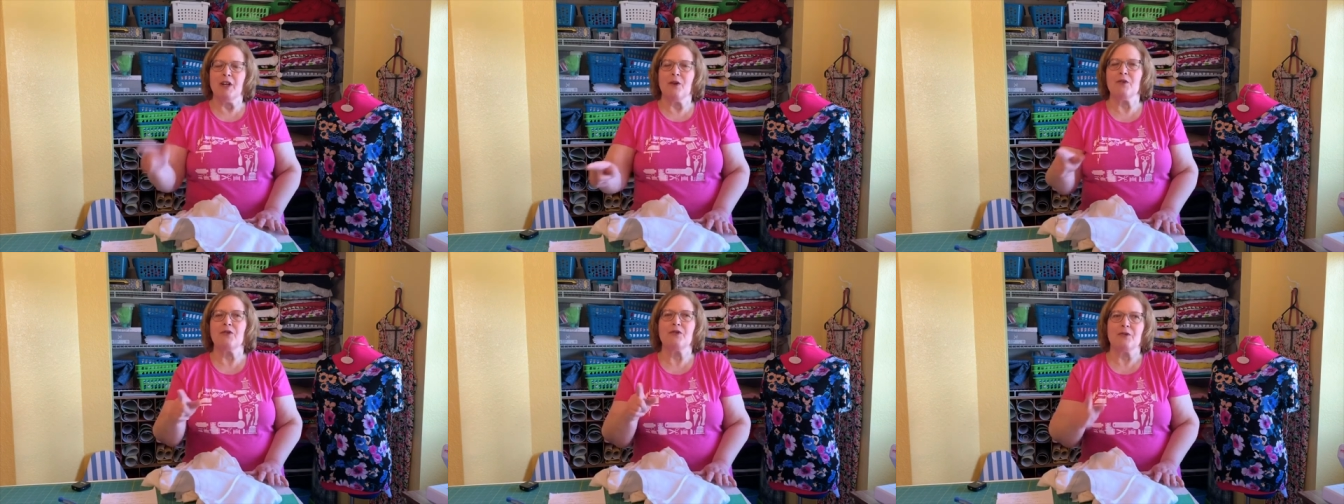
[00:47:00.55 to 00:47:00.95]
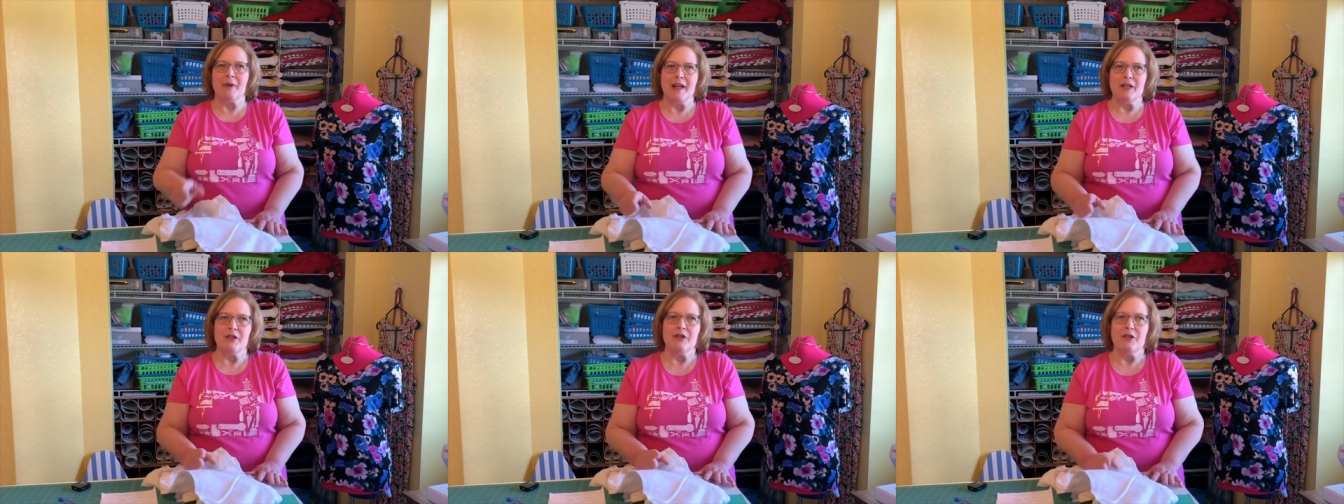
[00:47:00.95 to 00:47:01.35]
go
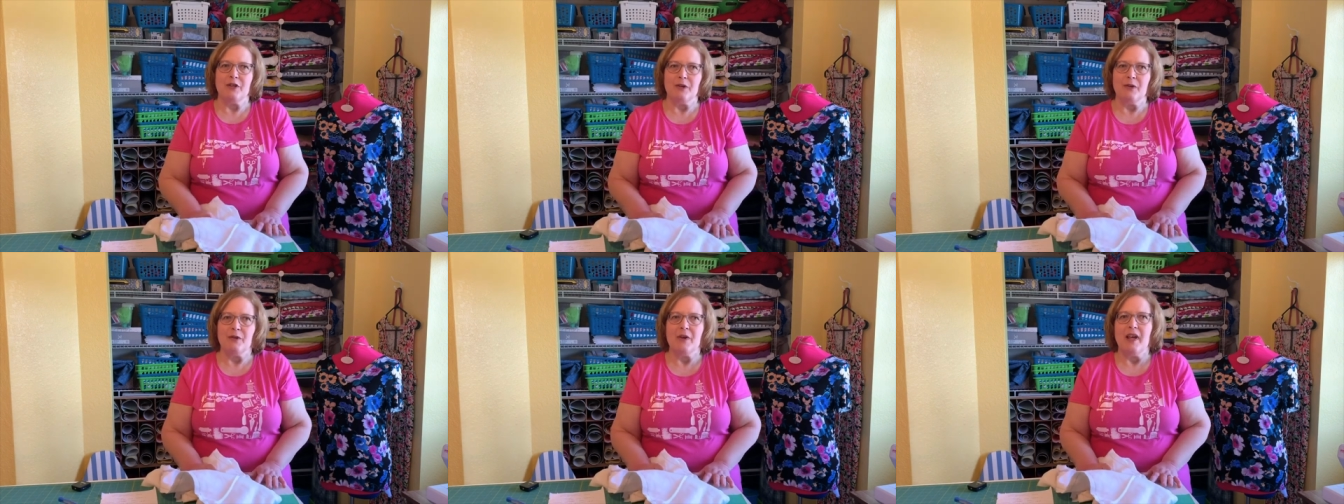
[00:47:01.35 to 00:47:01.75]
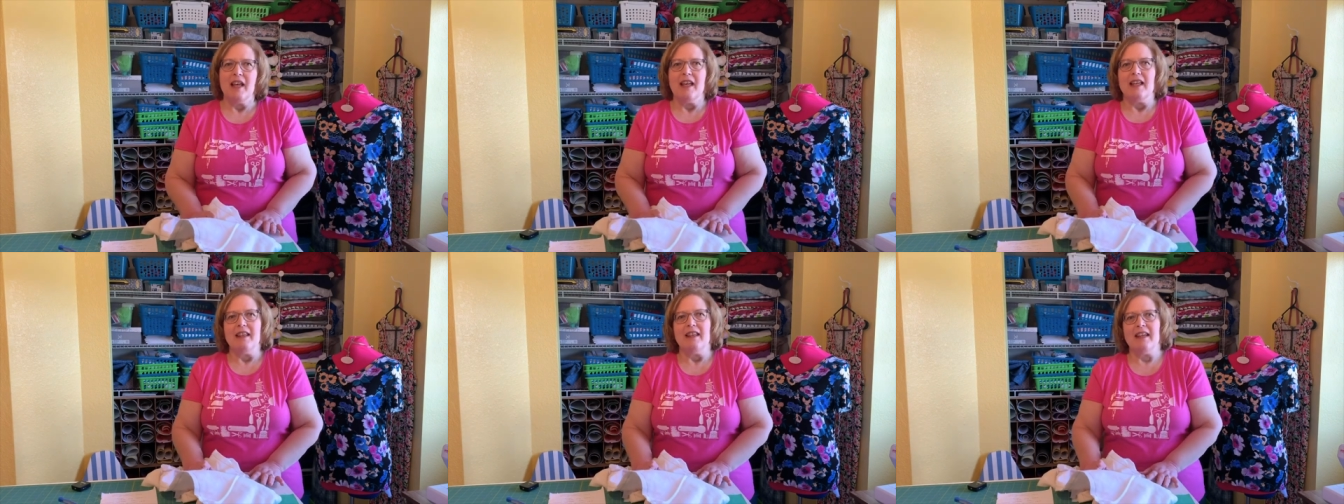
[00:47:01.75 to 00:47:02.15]
straight to
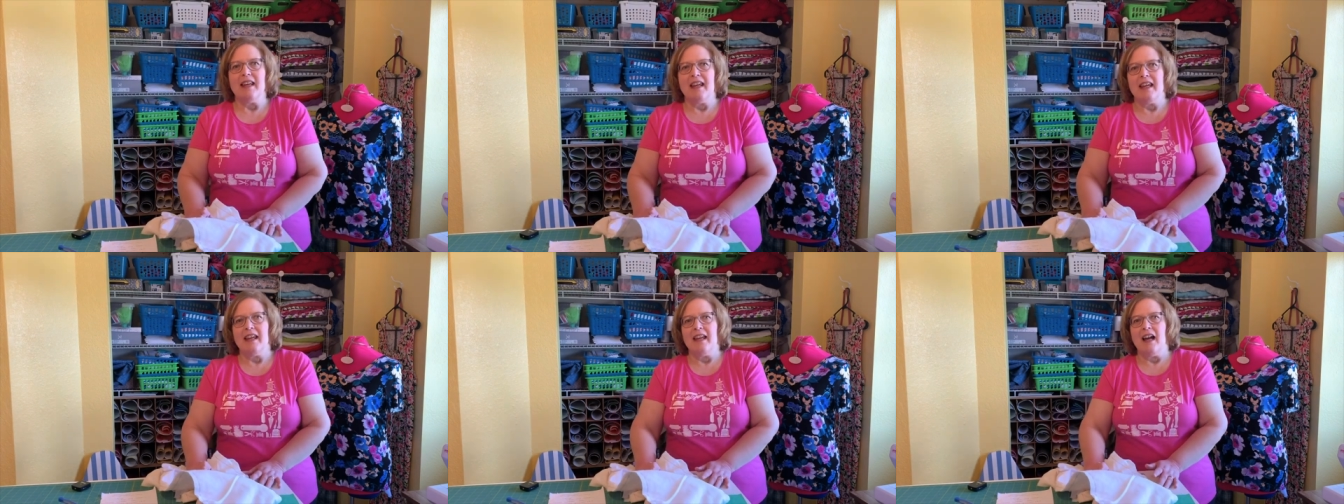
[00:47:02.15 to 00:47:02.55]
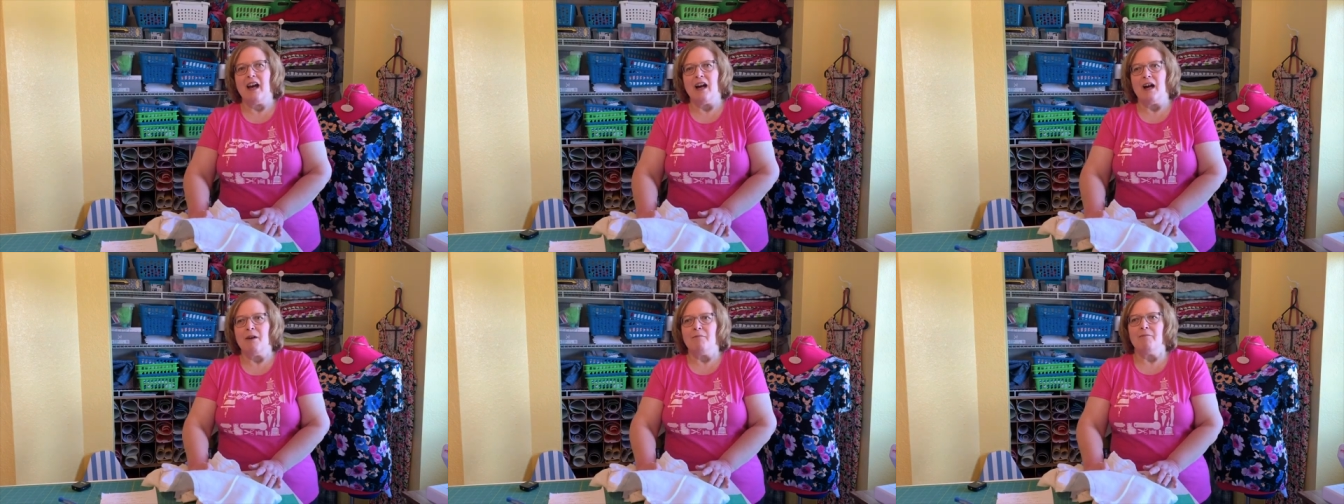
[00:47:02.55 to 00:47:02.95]
the
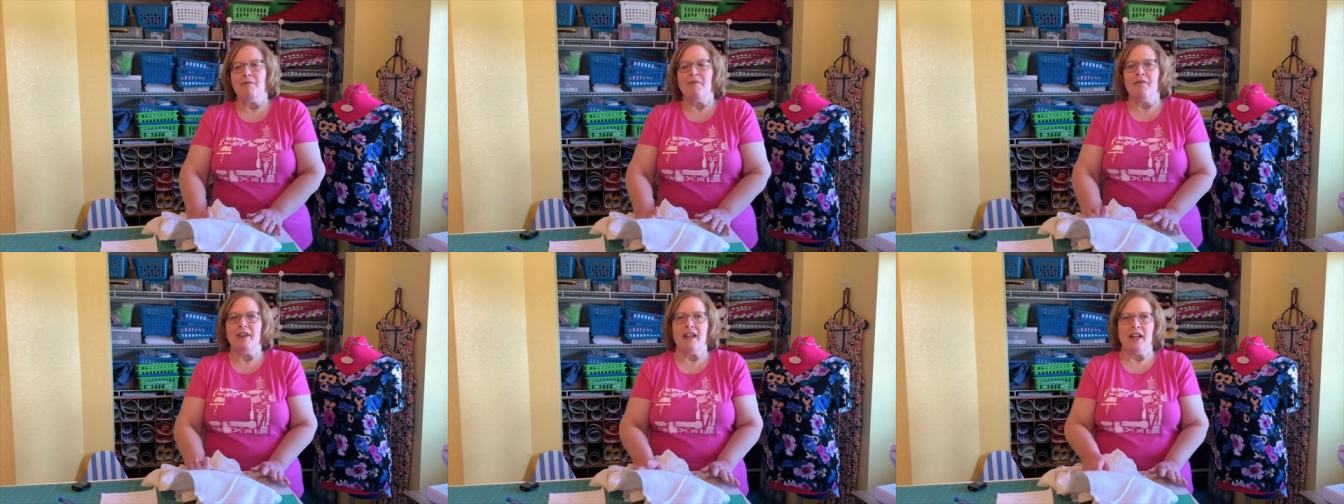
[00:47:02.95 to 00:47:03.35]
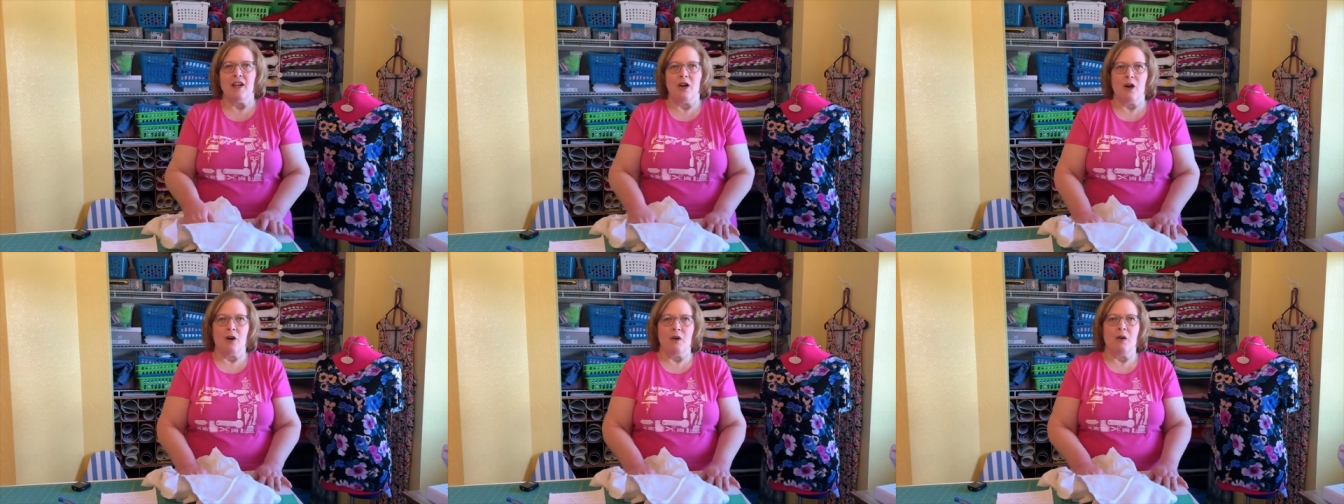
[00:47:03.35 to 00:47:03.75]

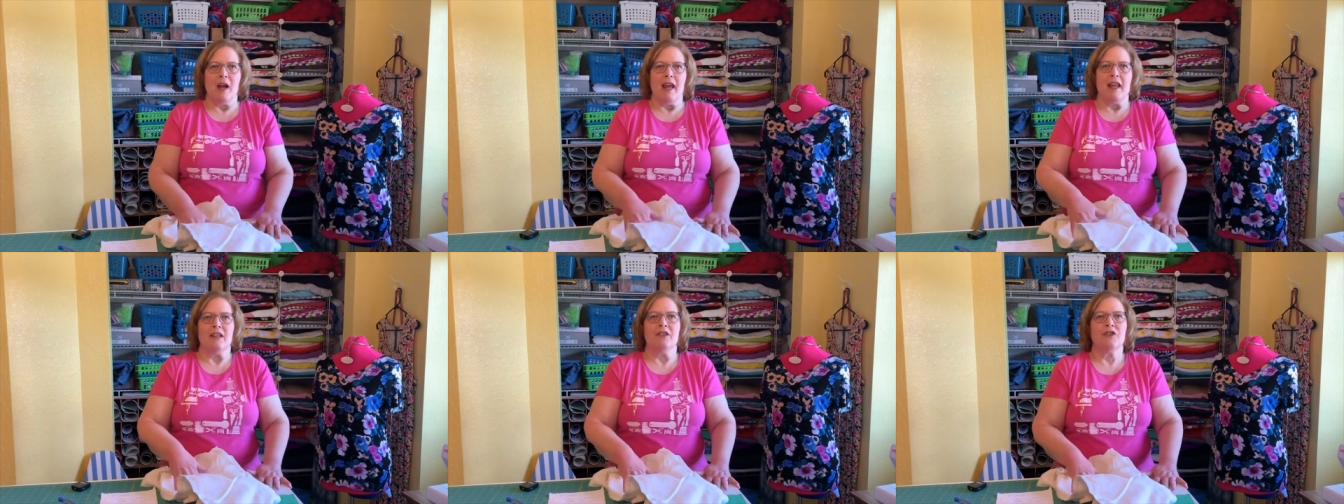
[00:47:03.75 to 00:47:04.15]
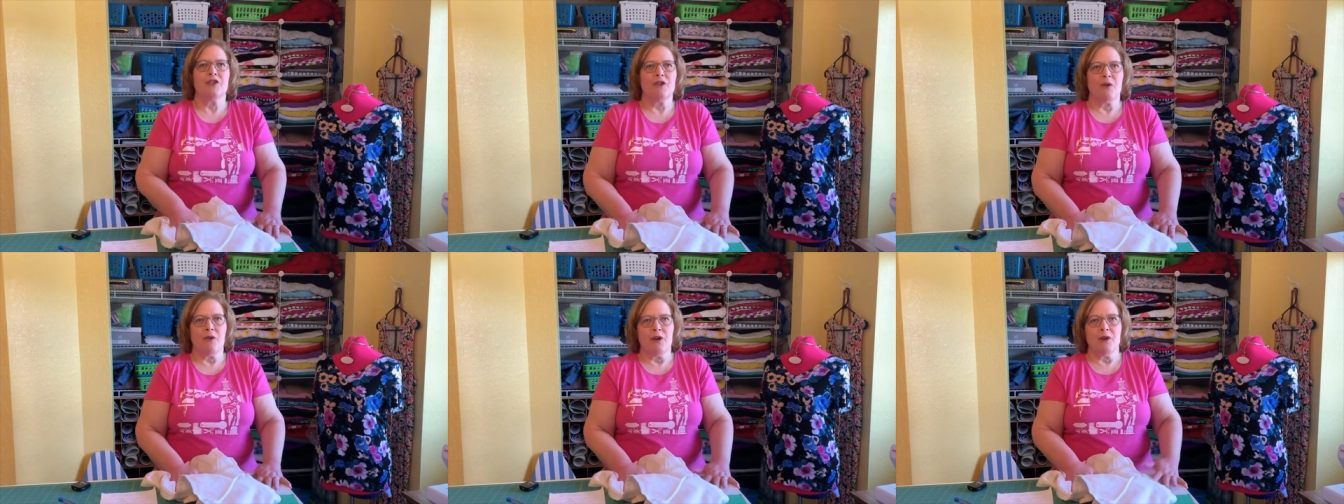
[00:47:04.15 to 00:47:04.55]
video and
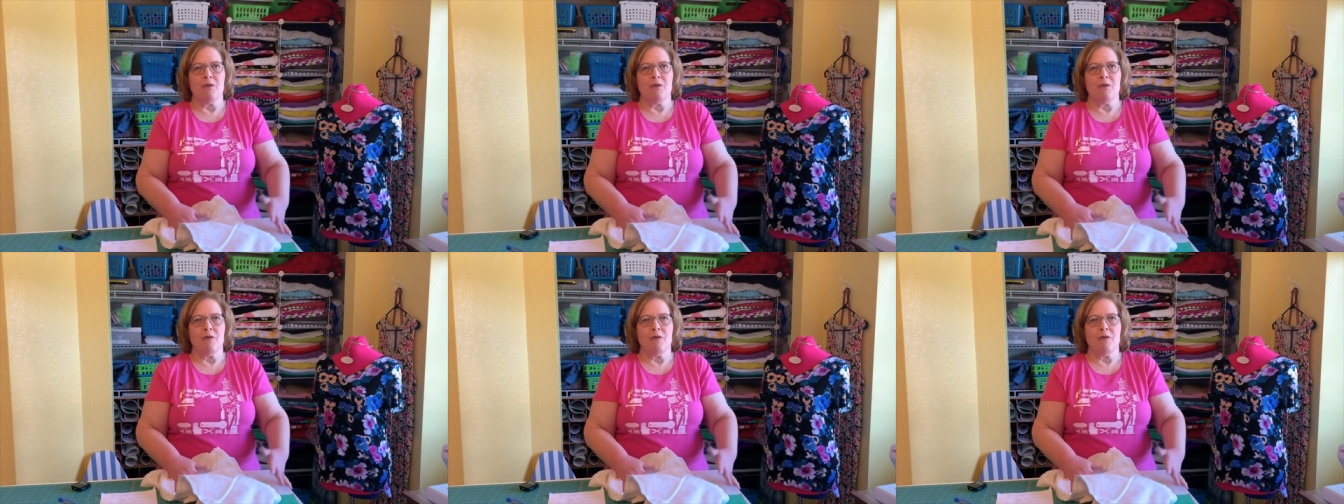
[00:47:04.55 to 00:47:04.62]
show you